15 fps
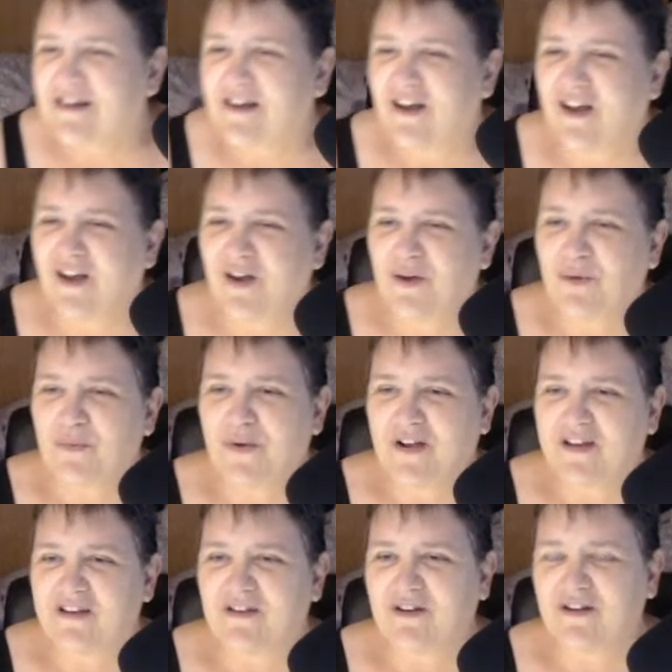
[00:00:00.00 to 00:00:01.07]
All
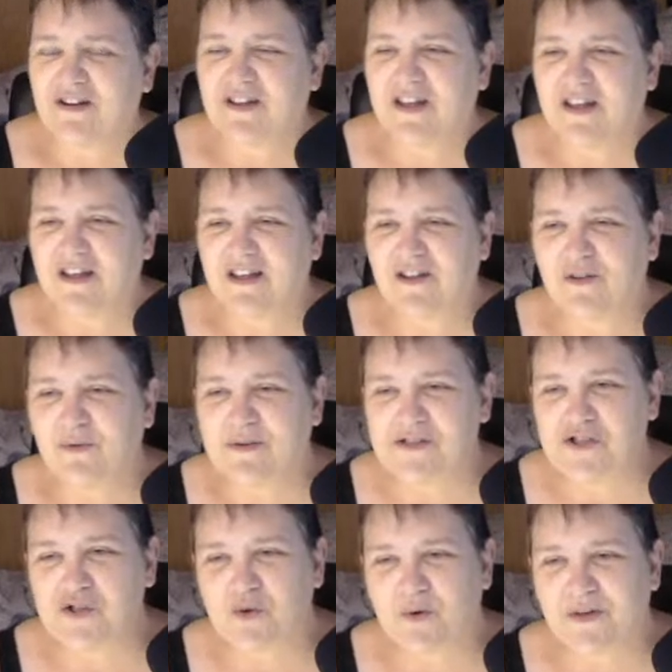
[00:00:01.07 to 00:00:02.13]
right, Karki, you
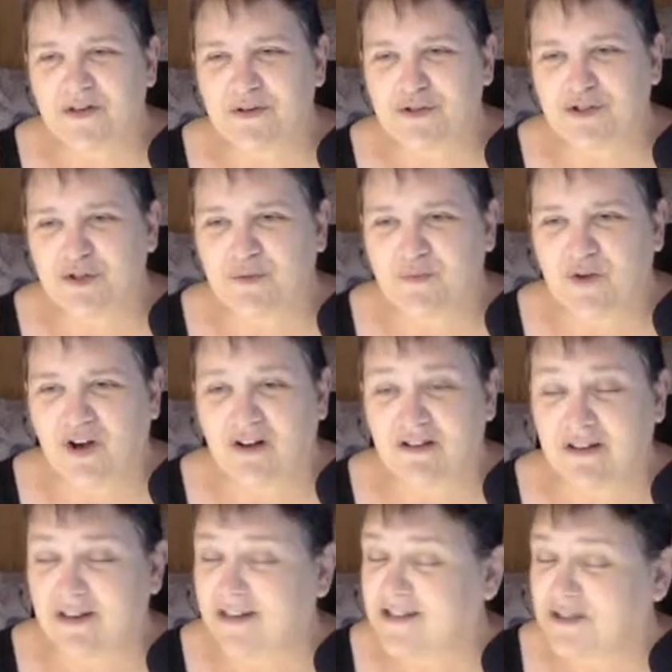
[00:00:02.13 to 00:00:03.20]
enjoy your Zoom
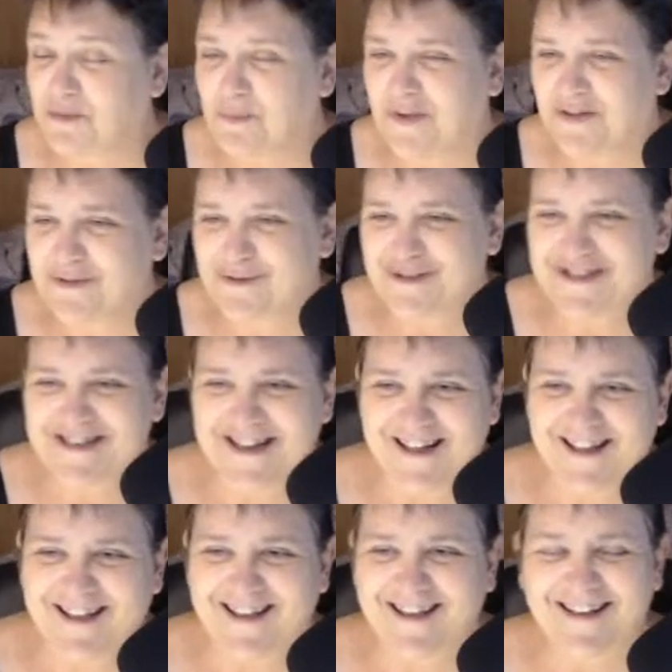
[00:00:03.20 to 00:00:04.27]
call. It is Mother's
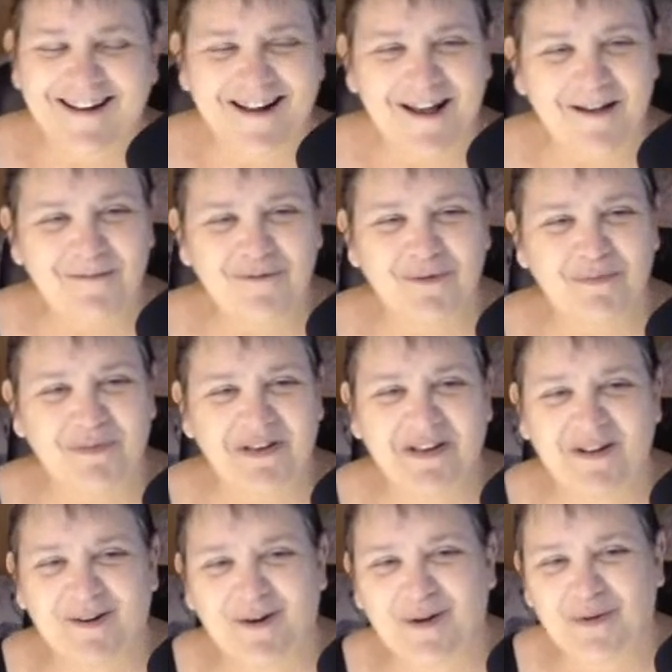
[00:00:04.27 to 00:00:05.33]
Day, and I will be
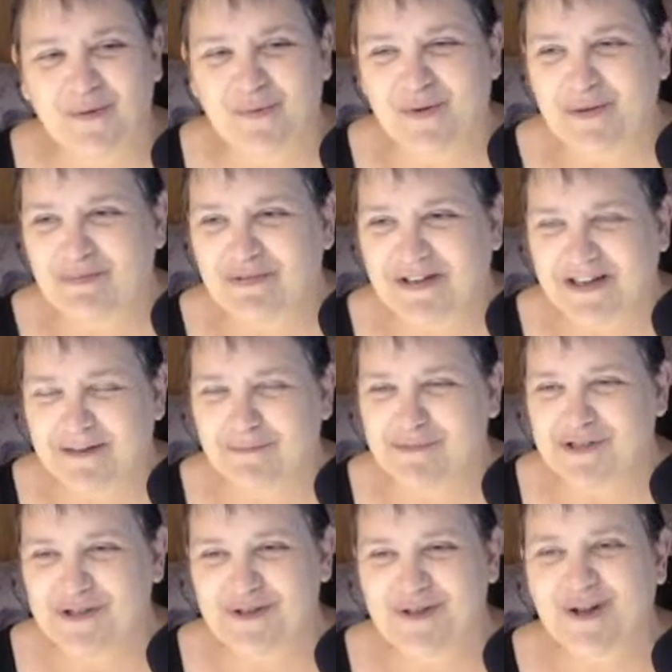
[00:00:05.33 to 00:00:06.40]
here on the replay,
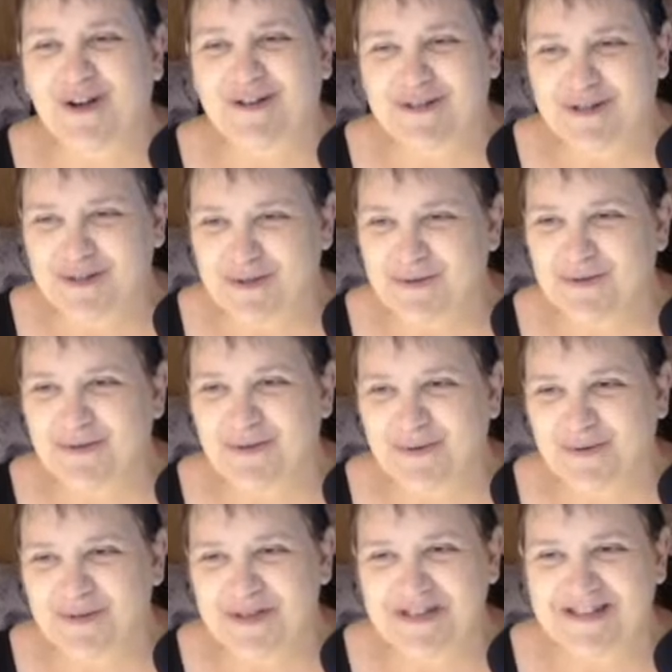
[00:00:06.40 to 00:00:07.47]
but you talk to
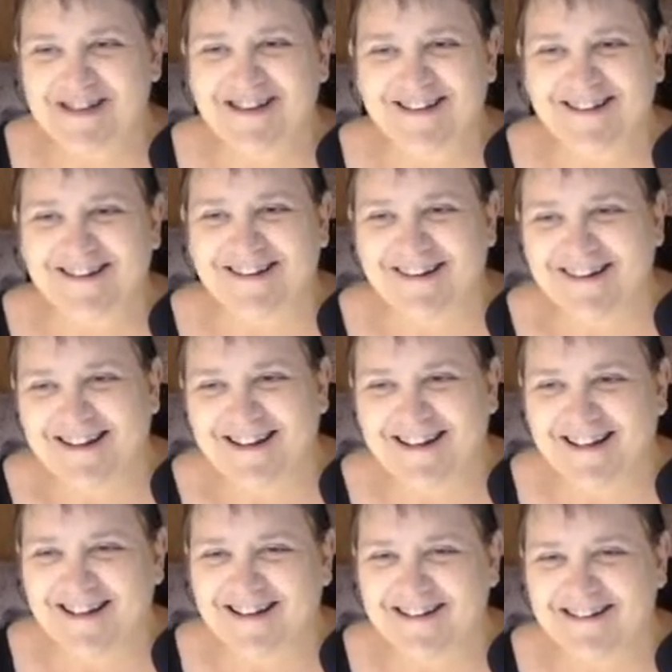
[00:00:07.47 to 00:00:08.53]
your son,
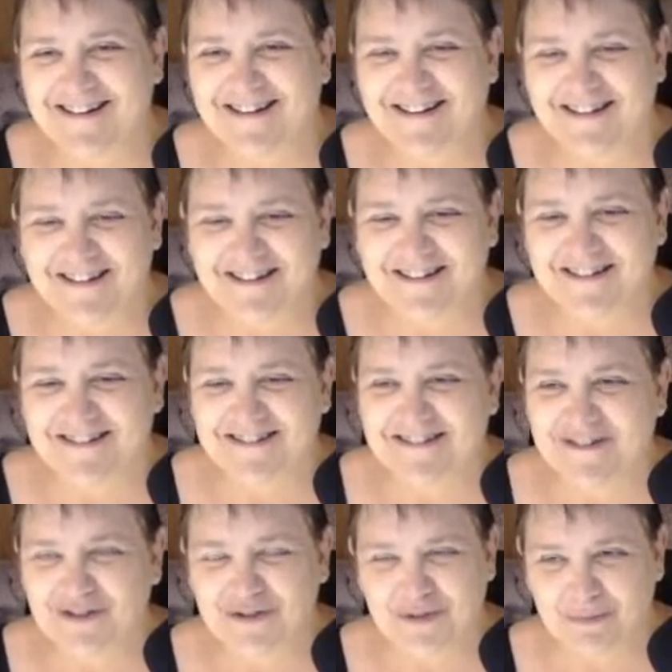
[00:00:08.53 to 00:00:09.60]
and
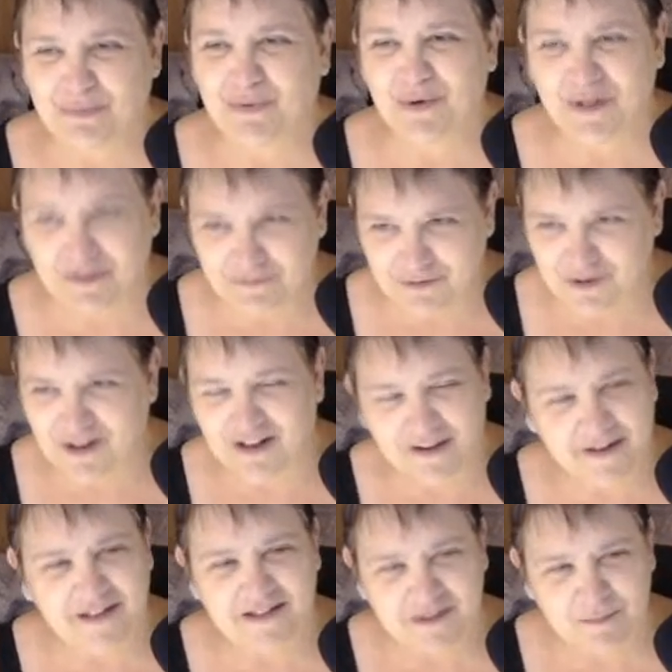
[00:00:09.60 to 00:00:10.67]
good boy for
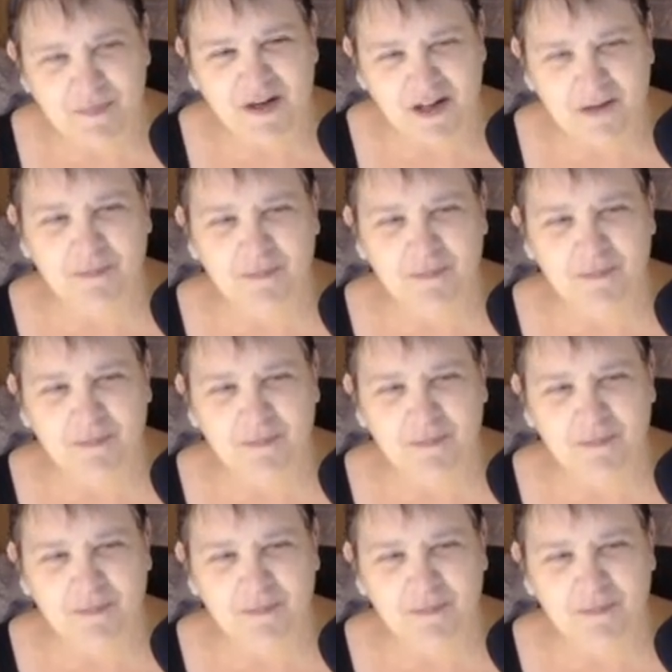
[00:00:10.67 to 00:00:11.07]
calling his mom